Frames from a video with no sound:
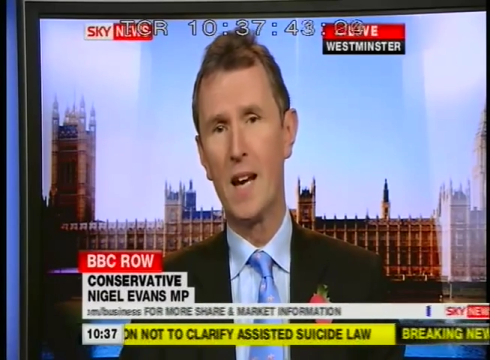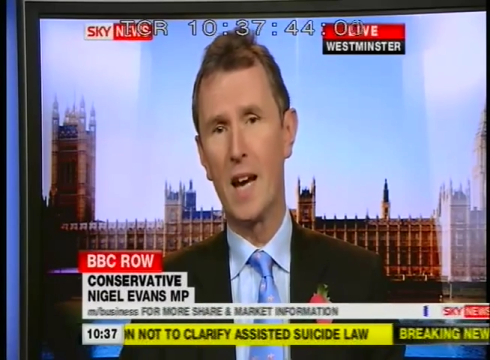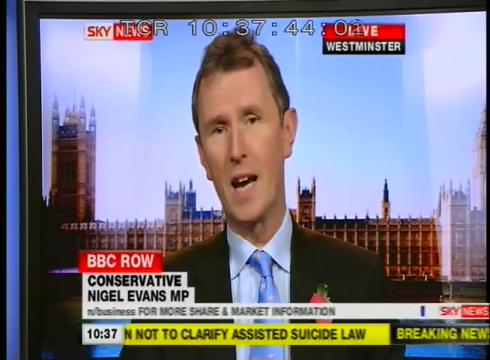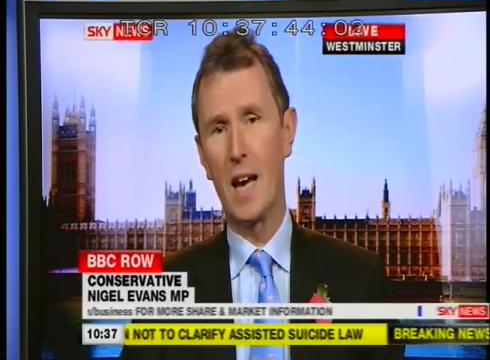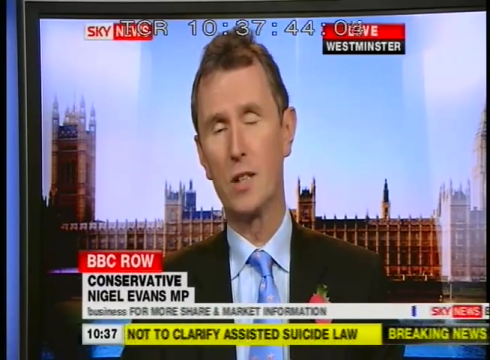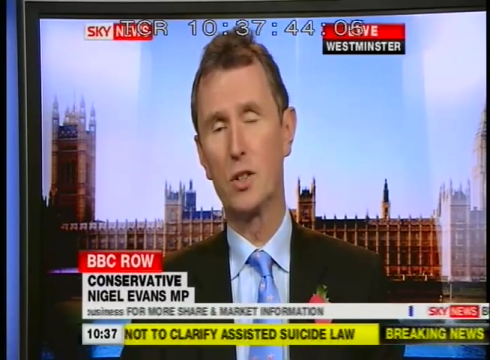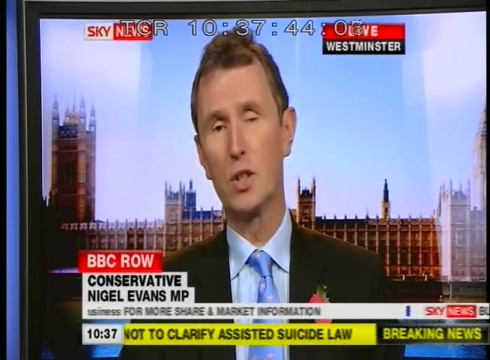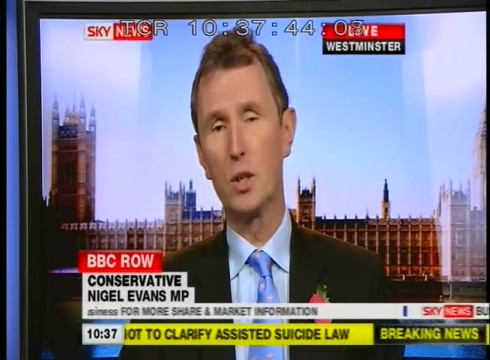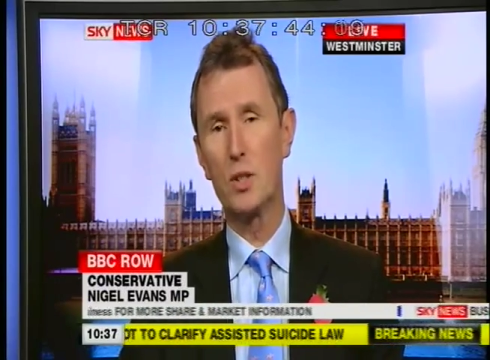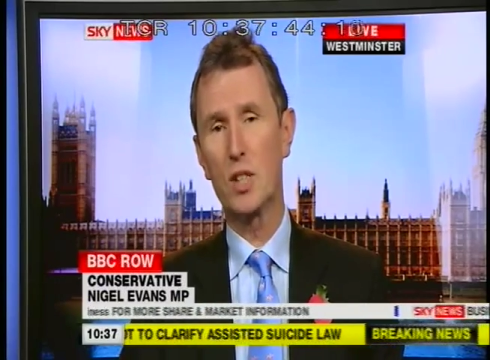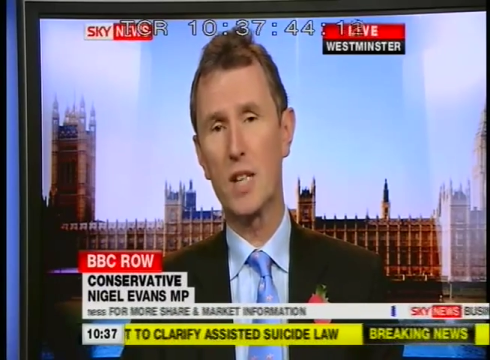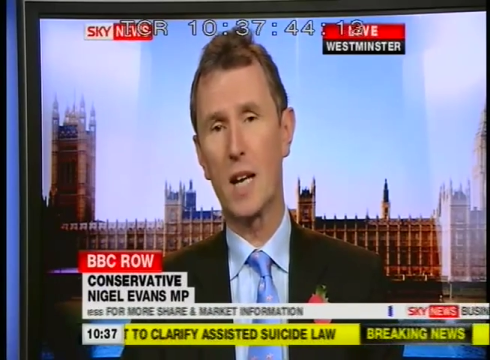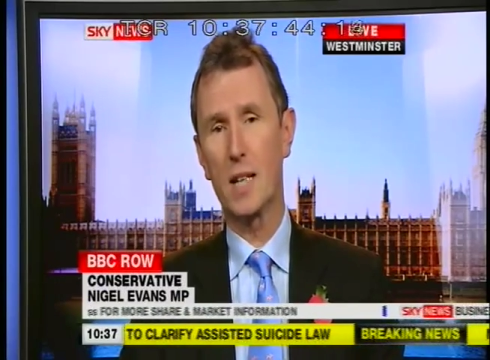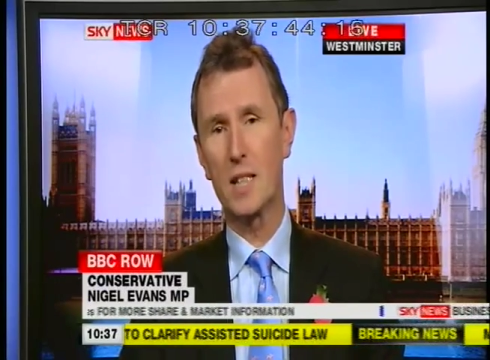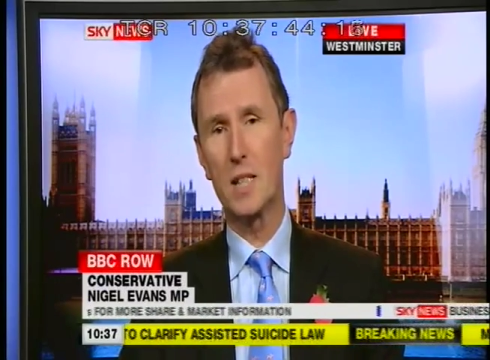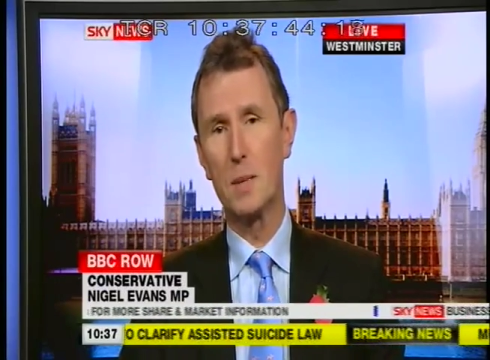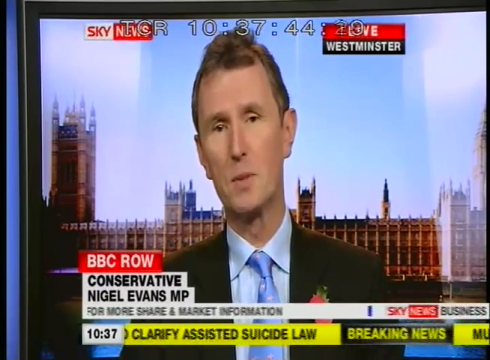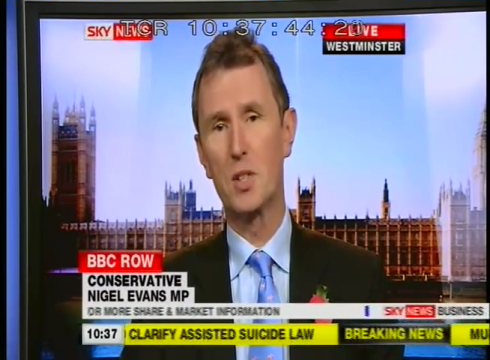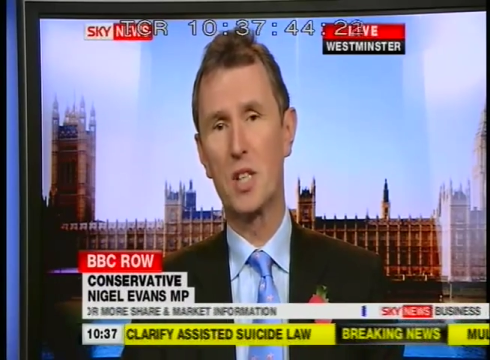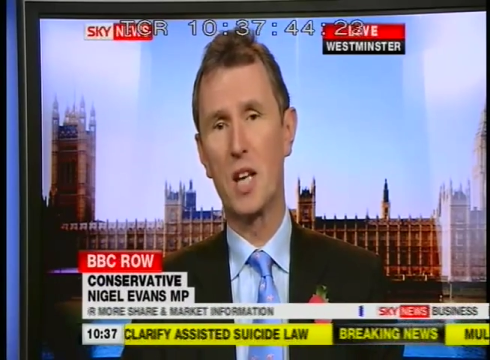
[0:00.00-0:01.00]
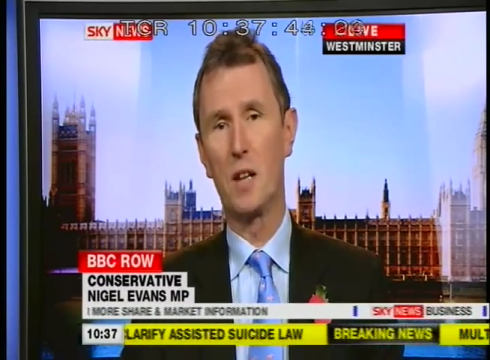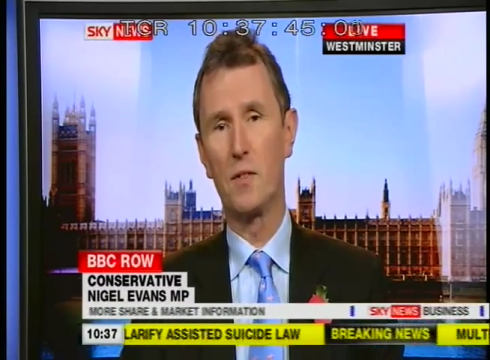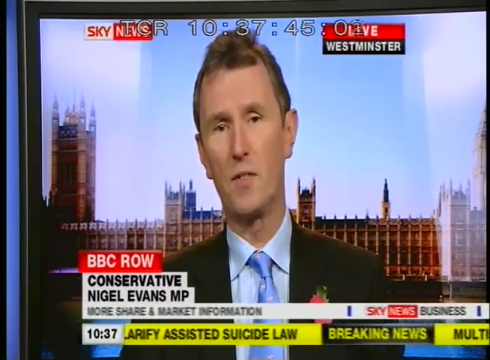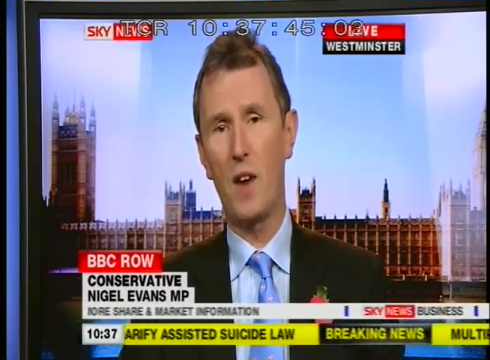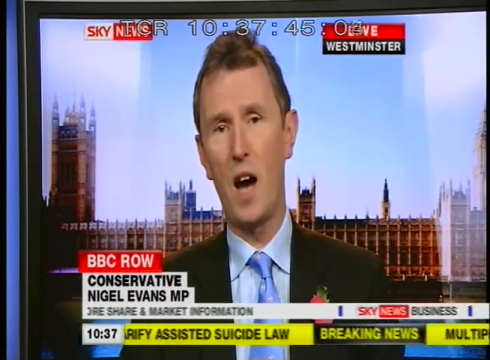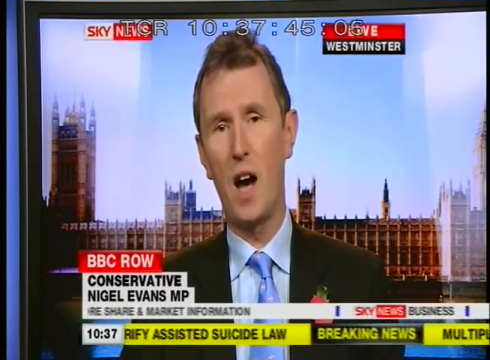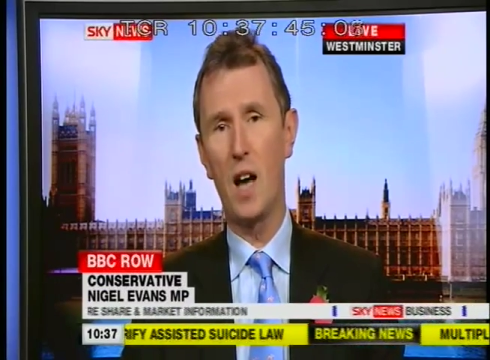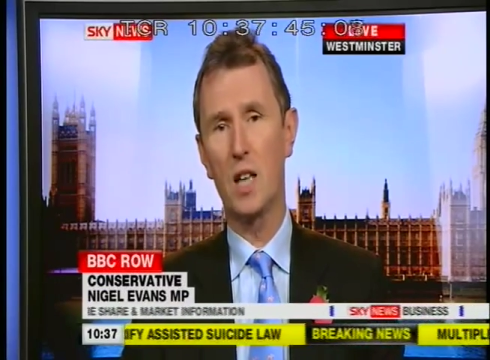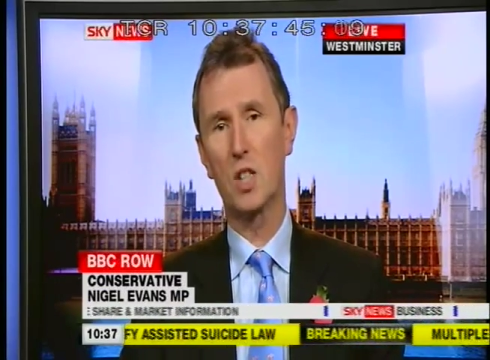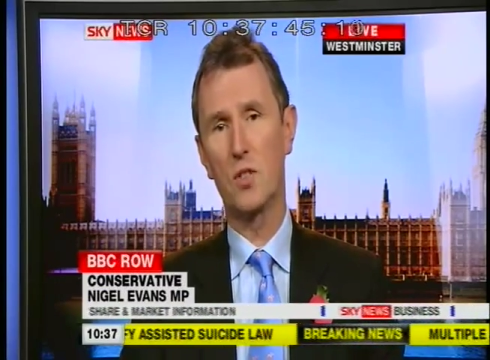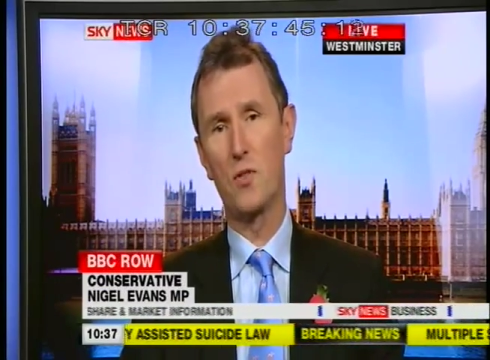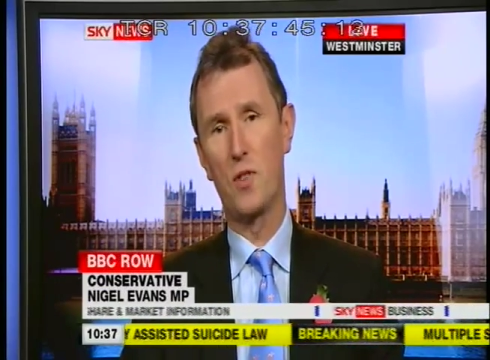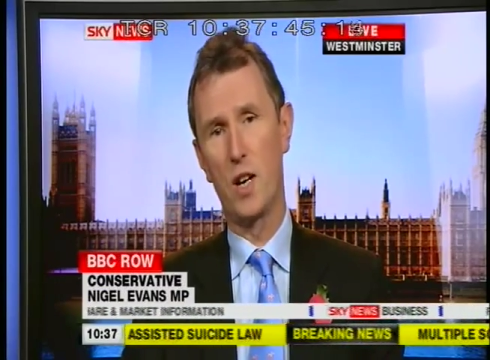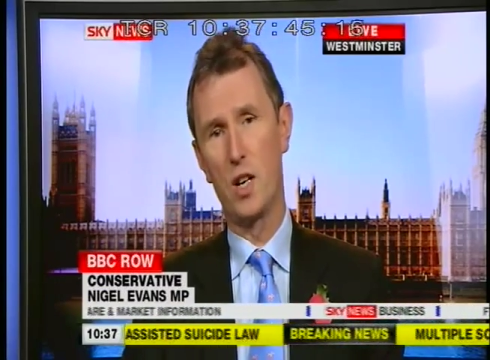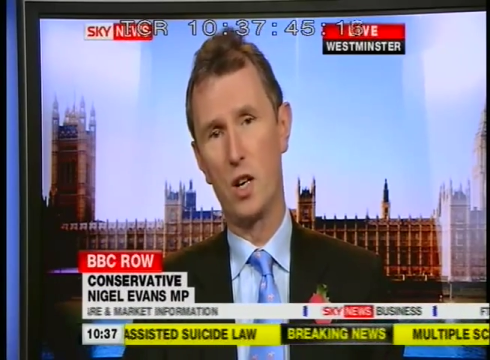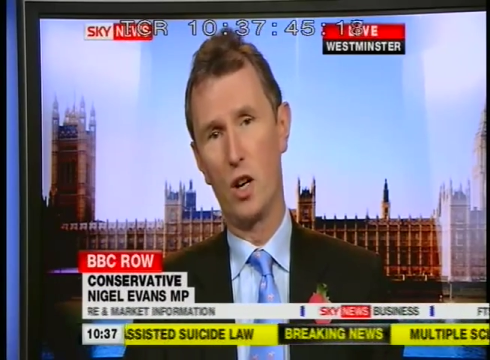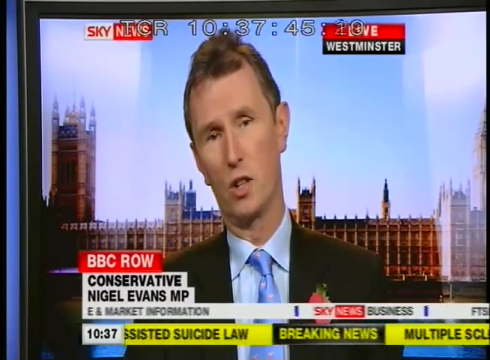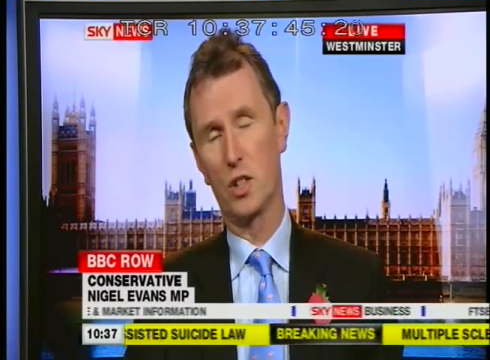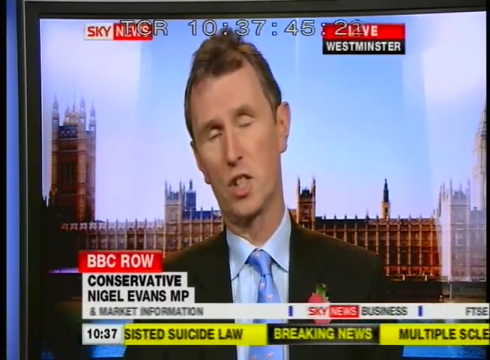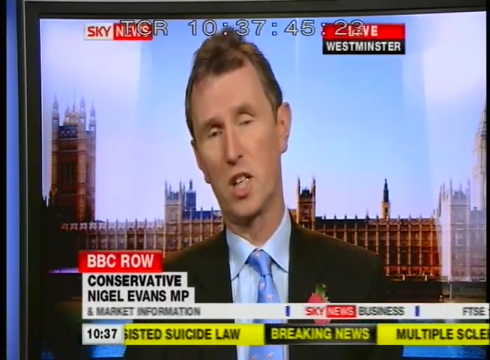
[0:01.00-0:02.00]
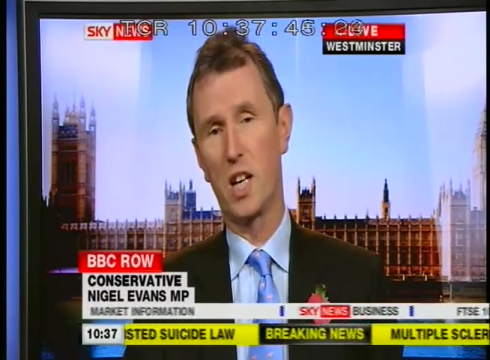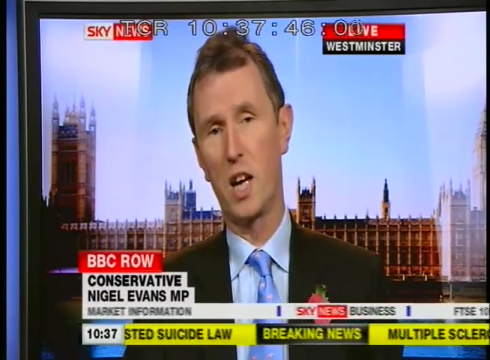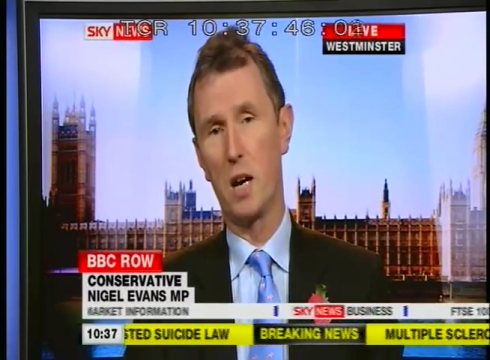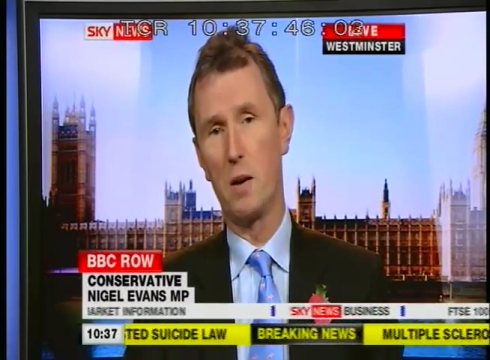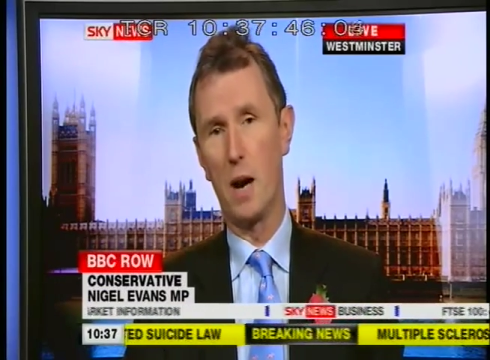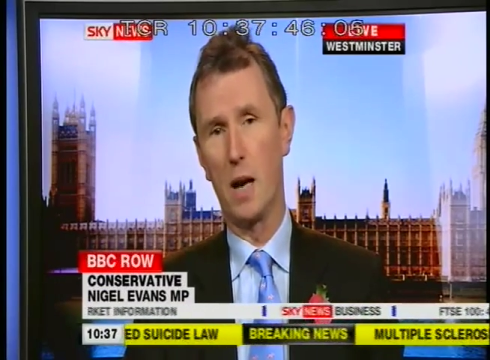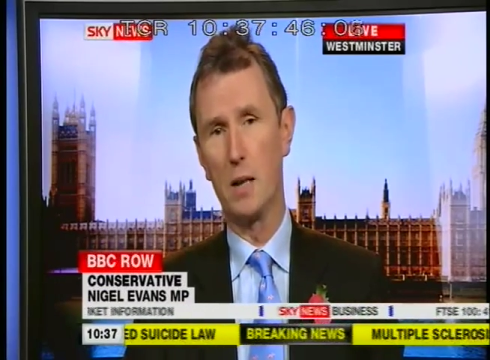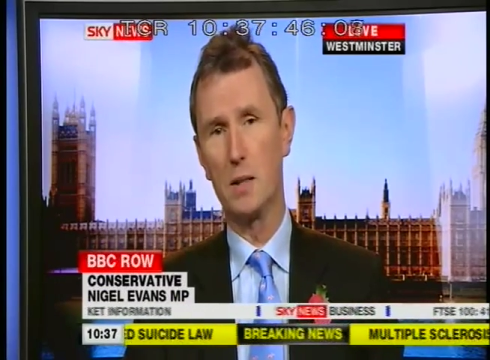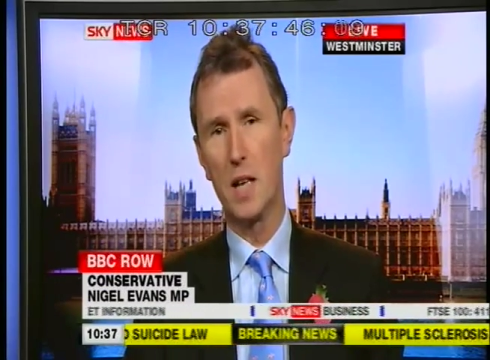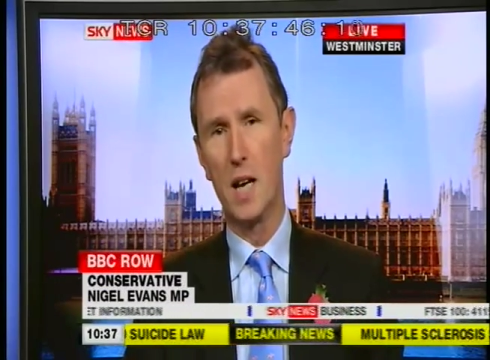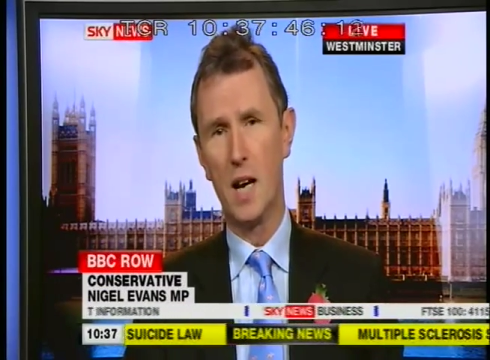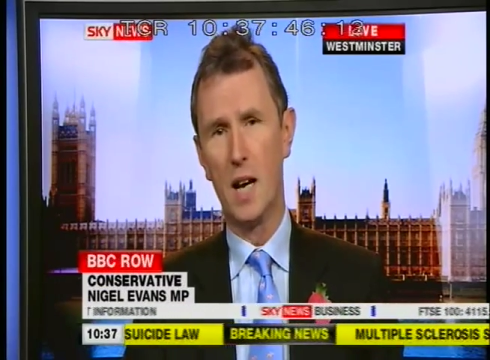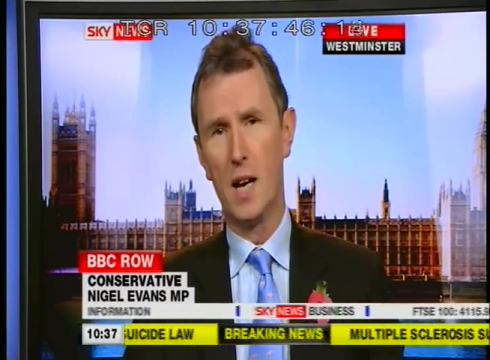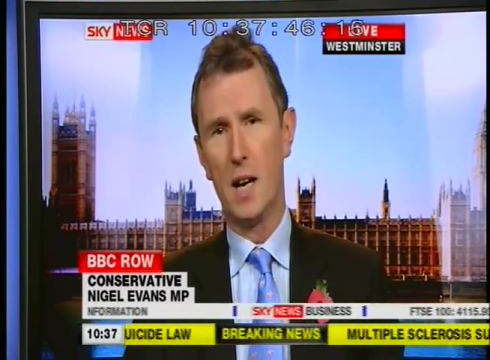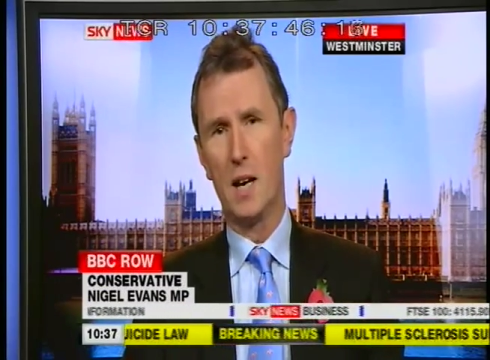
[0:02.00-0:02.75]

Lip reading: Andrew Sachs himself asked for it not to go out.